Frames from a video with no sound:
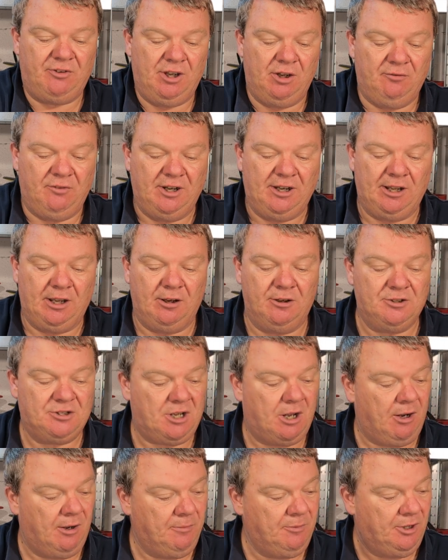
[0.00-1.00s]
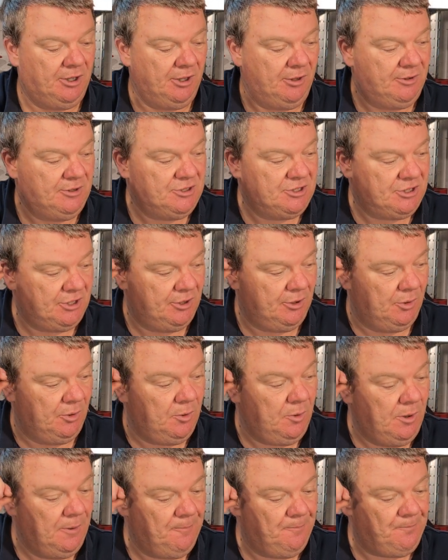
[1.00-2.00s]
few videos. I'm going
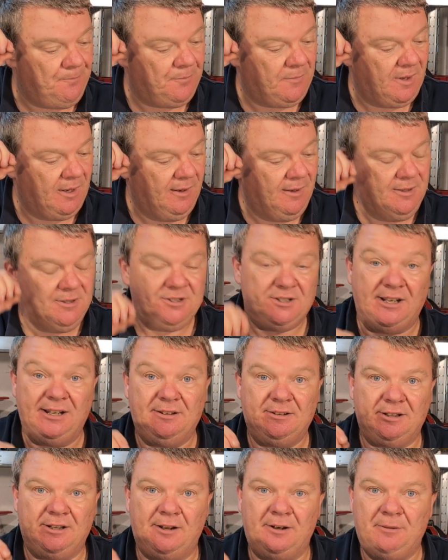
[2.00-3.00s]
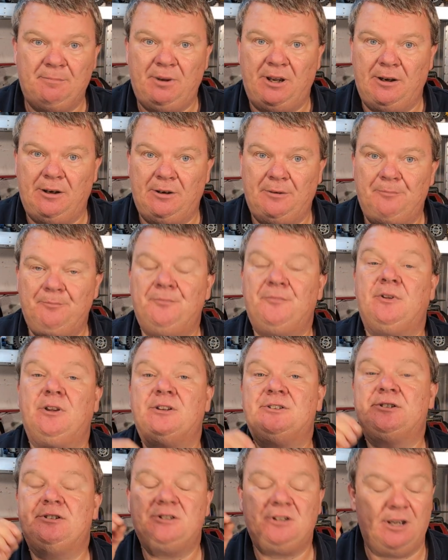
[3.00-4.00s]
to take the gun apart.
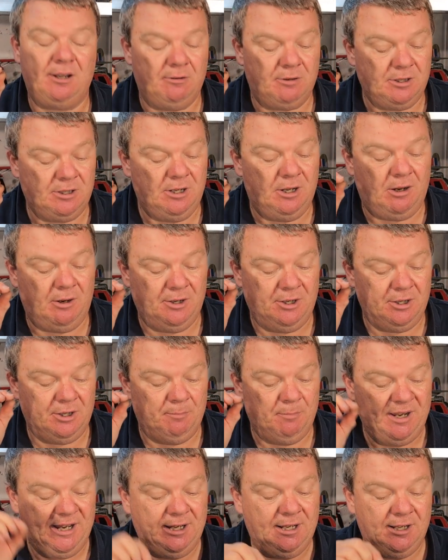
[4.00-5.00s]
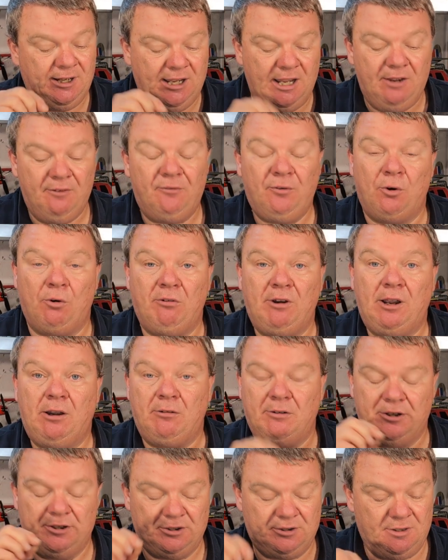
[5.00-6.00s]
As I say, I'm going to make a kit for it.
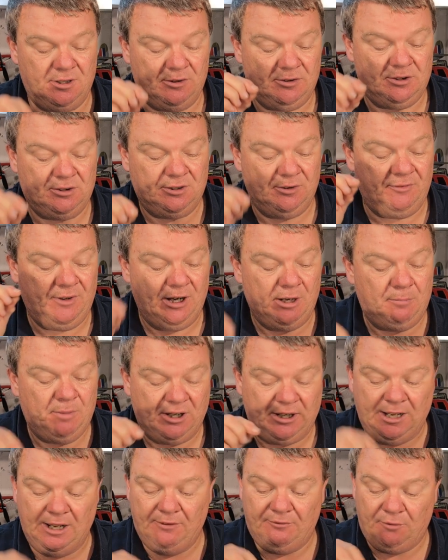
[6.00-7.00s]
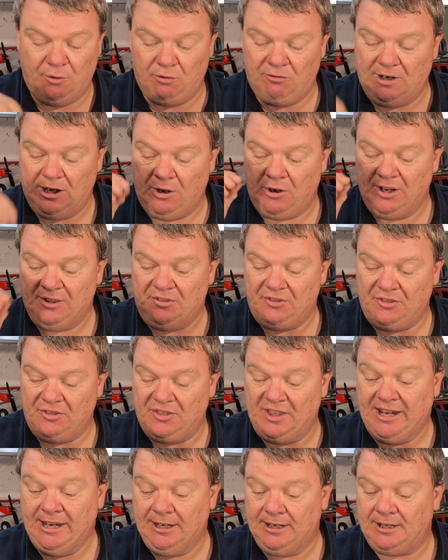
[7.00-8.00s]
I'm going to develop a kit for it. I
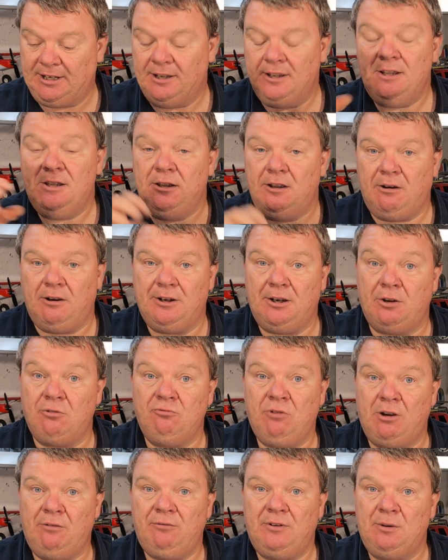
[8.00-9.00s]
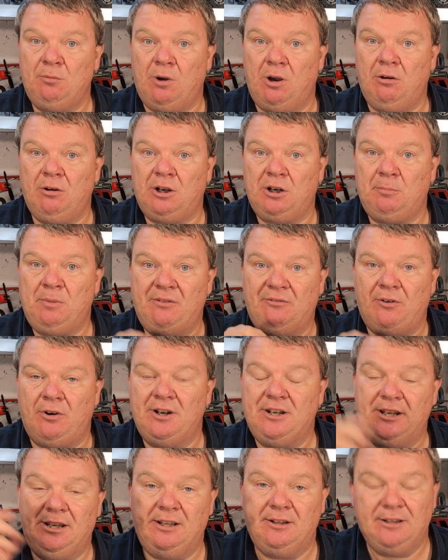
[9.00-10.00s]
think I know roughly what I'm going to be
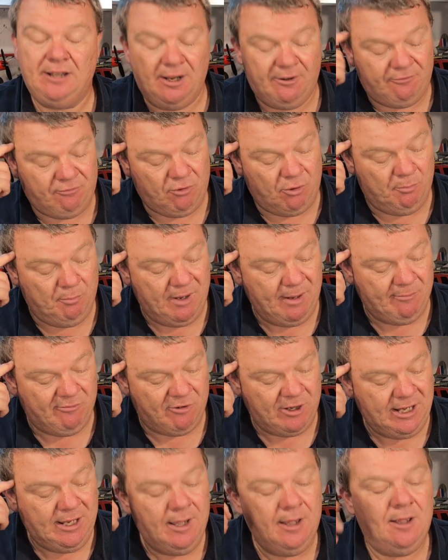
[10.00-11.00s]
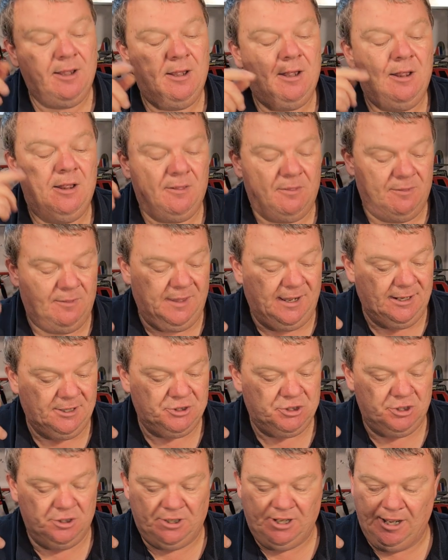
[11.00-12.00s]
finding in there from memory.
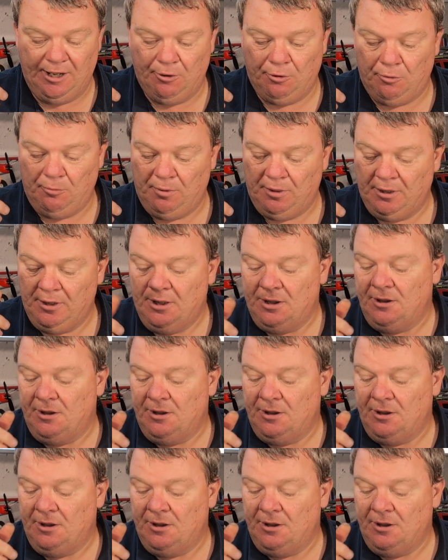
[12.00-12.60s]
That should help.